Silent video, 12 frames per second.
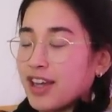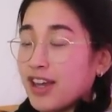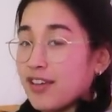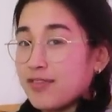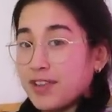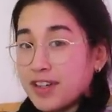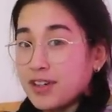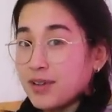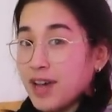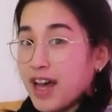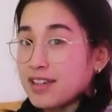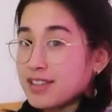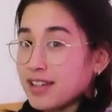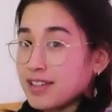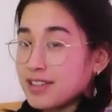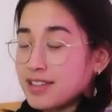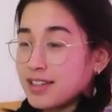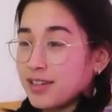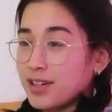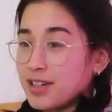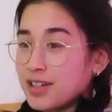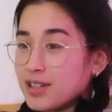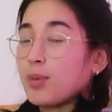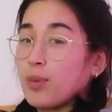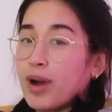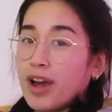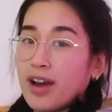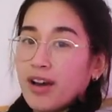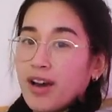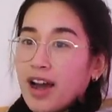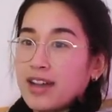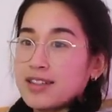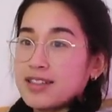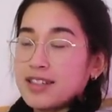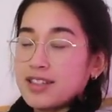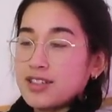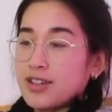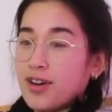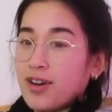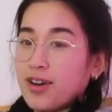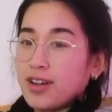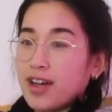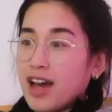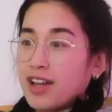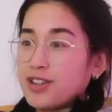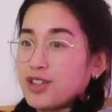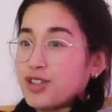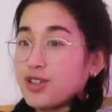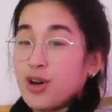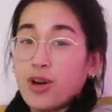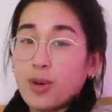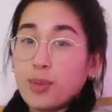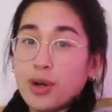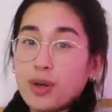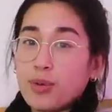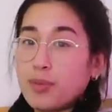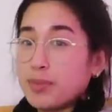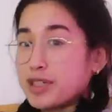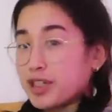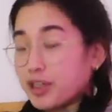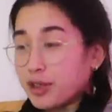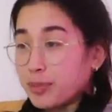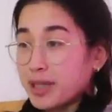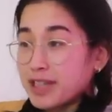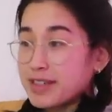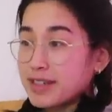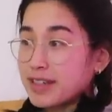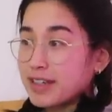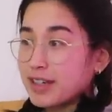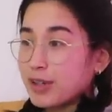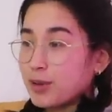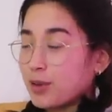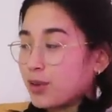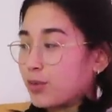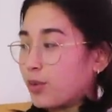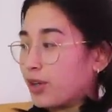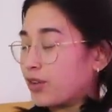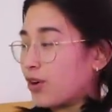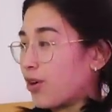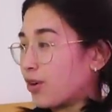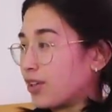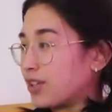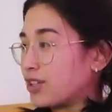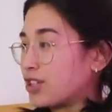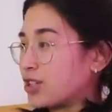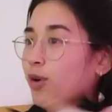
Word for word: a video essay series where I sit down and just talk about one particular painting or one artist,